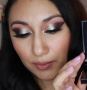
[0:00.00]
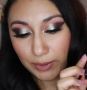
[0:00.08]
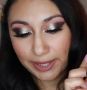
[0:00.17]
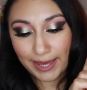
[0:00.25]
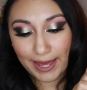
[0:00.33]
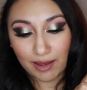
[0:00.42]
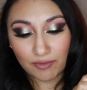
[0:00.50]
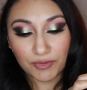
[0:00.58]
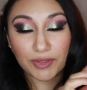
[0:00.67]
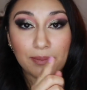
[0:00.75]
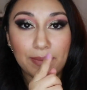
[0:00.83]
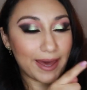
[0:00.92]
we have
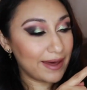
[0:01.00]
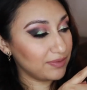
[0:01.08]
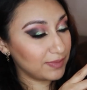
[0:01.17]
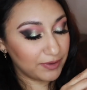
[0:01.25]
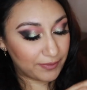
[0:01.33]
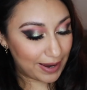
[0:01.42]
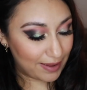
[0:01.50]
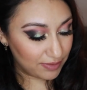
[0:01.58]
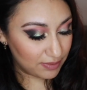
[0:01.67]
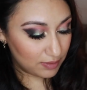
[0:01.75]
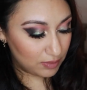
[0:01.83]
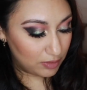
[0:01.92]
the Mcgrath
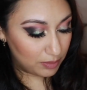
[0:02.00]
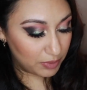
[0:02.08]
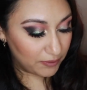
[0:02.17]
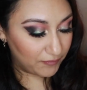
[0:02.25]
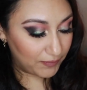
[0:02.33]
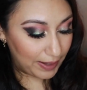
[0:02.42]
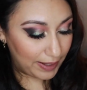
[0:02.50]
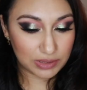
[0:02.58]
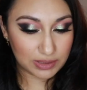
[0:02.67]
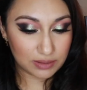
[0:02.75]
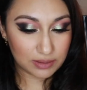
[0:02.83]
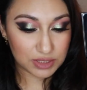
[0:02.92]
number 5.
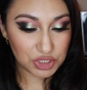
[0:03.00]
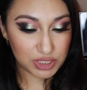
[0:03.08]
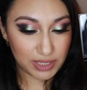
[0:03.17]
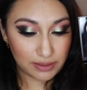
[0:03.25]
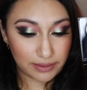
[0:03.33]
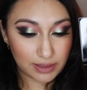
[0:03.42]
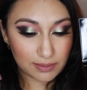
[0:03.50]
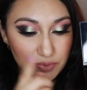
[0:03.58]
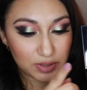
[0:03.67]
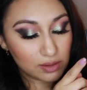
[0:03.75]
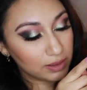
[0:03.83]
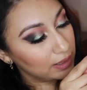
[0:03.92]
The shade that I'm
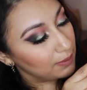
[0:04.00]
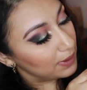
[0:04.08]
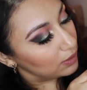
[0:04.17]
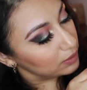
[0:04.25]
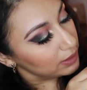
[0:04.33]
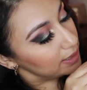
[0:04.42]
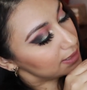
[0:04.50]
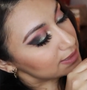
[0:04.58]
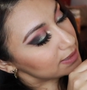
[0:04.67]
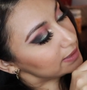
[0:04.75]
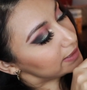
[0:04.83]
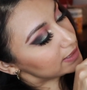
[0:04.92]
talking about
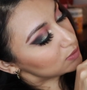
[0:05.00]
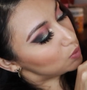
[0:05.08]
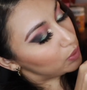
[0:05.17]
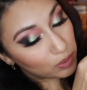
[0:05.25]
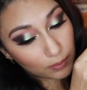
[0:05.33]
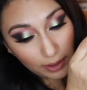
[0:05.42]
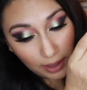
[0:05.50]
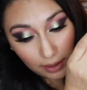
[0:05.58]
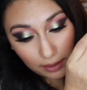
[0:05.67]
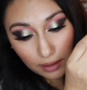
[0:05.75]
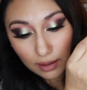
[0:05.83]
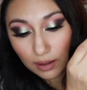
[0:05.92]
is this one over
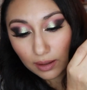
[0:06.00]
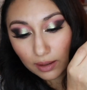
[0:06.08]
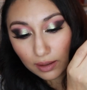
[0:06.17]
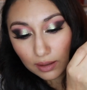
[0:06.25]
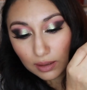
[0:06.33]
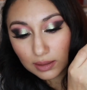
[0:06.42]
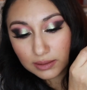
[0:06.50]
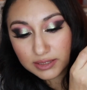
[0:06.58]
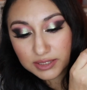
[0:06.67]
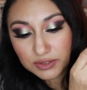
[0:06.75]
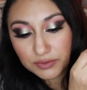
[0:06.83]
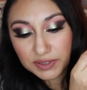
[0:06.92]
here,
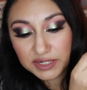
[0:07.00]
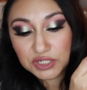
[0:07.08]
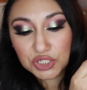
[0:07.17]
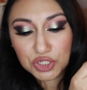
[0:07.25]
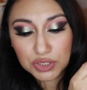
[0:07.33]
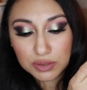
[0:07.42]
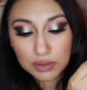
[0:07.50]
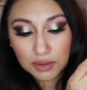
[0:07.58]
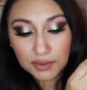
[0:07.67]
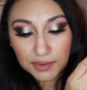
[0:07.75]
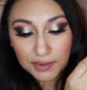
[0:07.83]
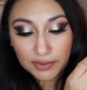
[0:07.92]
this greenish.
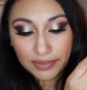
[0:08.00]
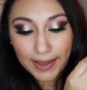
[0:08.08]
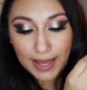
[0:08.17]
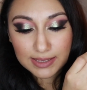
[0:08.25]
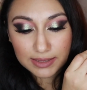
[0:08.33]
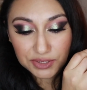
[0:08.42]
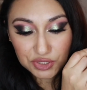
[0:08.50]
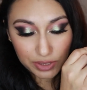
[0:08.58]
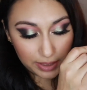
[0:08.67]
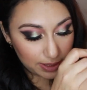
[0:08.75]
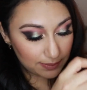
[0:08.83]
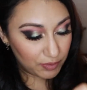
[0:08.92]
That's the
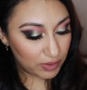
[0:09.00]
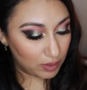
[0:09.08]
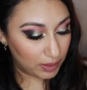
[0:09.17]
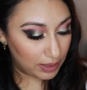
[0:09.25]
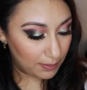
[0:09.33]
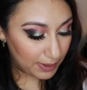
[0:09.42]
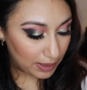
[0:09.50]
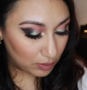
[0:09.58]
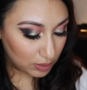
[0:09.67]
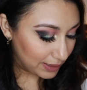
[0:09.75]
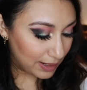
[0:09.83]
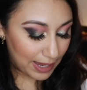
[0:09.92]
shade I'm talking
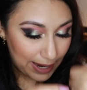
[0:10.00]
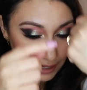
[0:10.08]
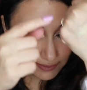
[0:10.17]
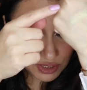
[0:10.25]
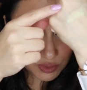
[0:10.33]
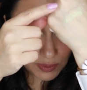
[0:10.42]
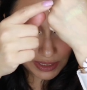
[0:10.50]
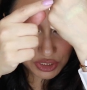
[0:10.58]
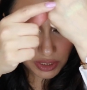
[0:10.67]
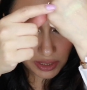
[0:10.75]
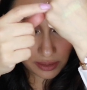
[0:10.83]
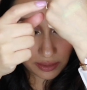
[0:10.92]
about. I have a swatch
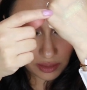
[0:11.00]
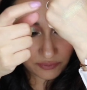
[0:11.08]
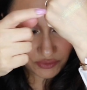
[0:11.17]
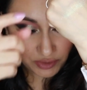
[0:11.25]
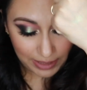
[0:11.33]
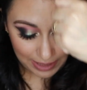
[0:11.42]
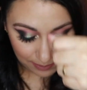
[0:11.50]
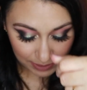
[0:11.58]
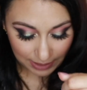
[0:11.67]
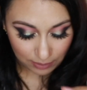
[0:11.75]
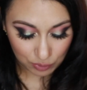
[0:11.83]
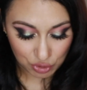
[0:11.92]
here of the
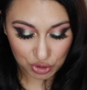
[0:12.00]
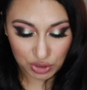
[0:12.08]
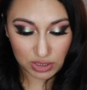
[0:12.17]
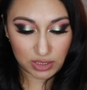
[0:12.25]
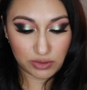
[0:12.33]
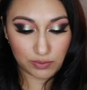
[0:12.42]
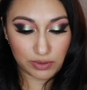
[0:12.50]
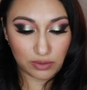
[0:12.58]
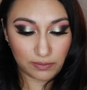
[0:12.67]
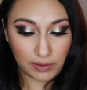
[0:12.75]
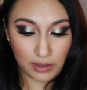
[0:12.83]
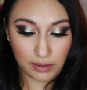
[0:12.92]
Nabla, which is this one
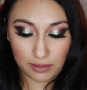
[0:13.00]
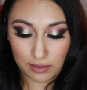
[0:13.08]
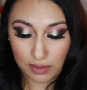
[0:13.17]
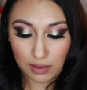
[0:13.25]
over here.